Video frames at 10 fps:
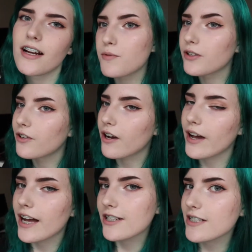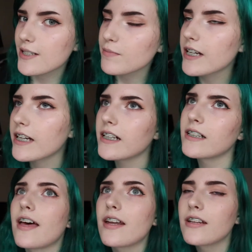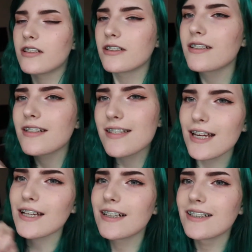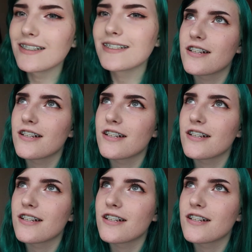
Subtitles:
If you want to learn how I actually did my hair, then stay here.